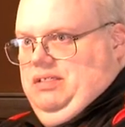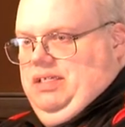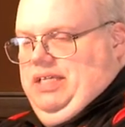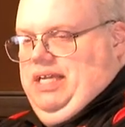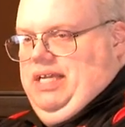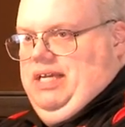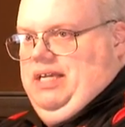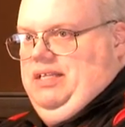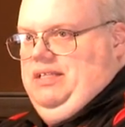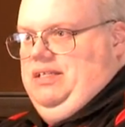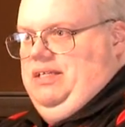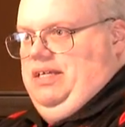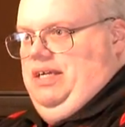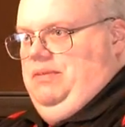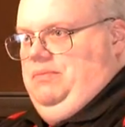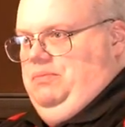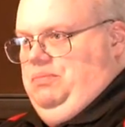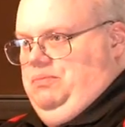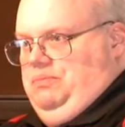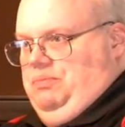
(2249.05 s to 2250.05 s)
and
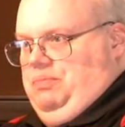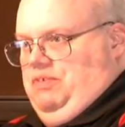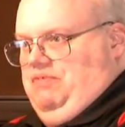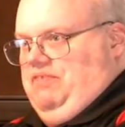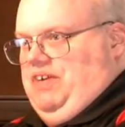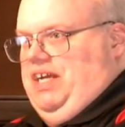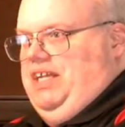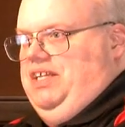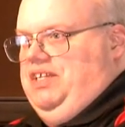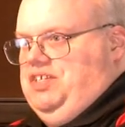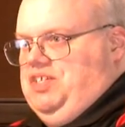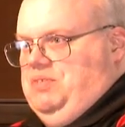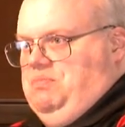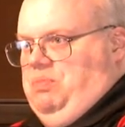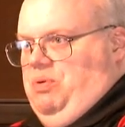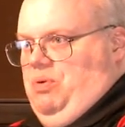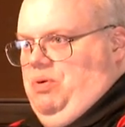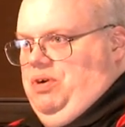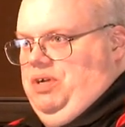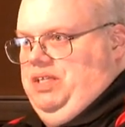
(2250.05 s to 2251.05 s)
I'm providing
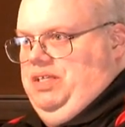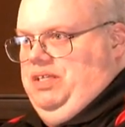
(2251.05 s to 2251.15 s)
support